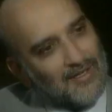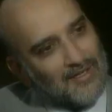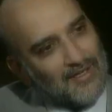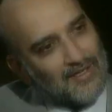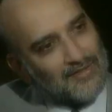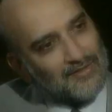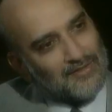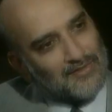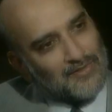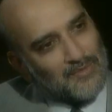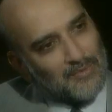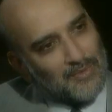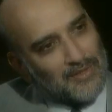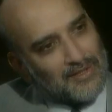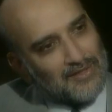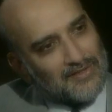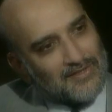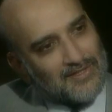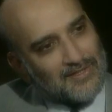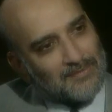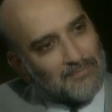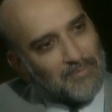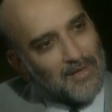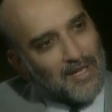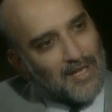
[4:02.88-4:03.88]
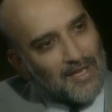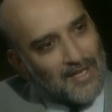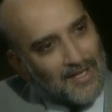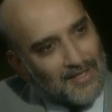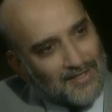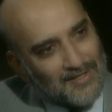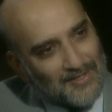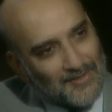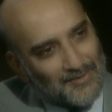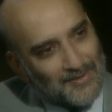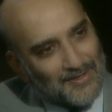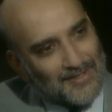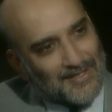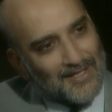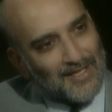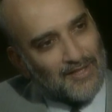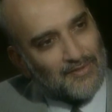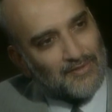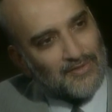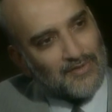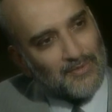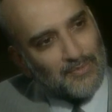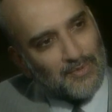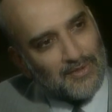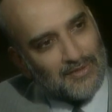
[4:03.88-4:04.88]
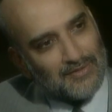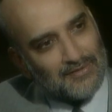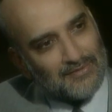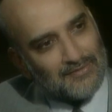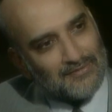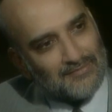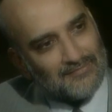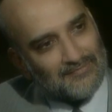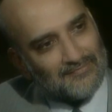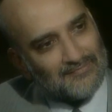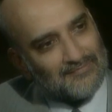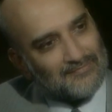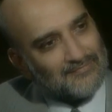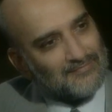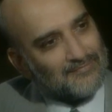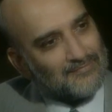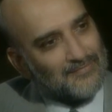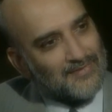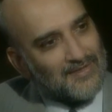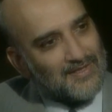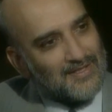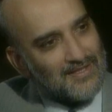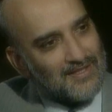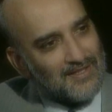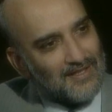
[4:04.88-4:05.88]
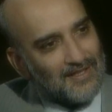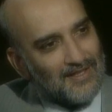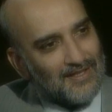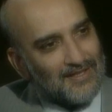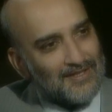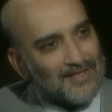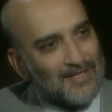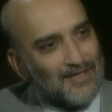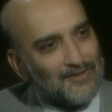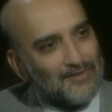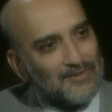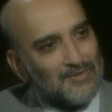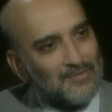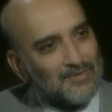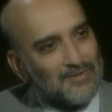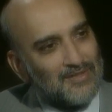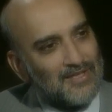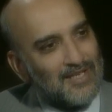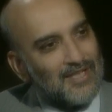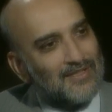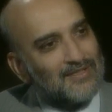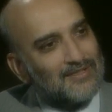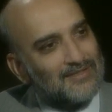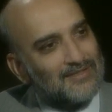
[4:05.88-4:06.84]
how does one aspire to it? How does one seek it? How does one get